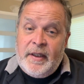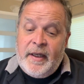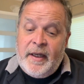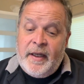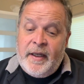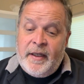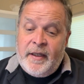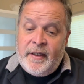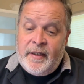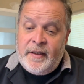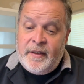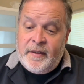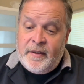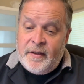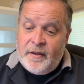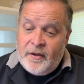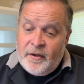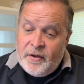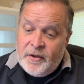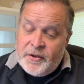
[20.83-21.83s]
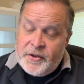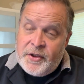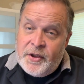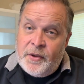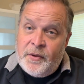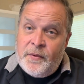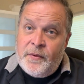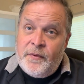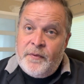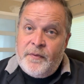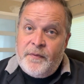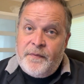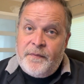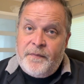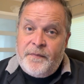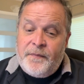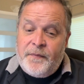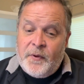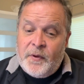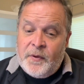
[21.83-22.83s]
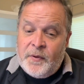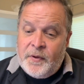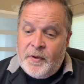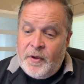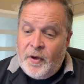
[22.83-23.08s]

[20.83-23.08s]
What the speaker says: and also for